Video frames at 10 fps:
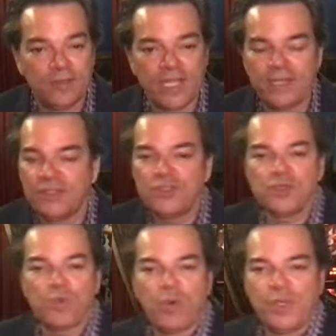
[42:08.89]
Right? This is
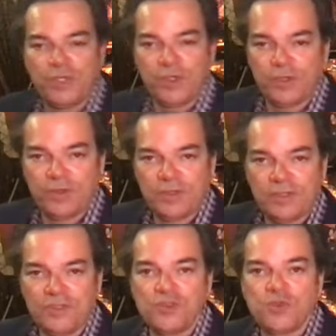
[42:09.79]
what we do.
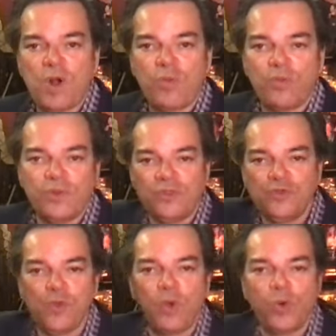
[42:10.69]
This is what this is
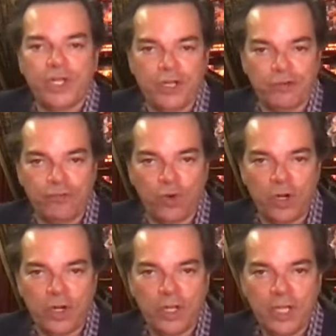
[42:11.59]
what we're here for.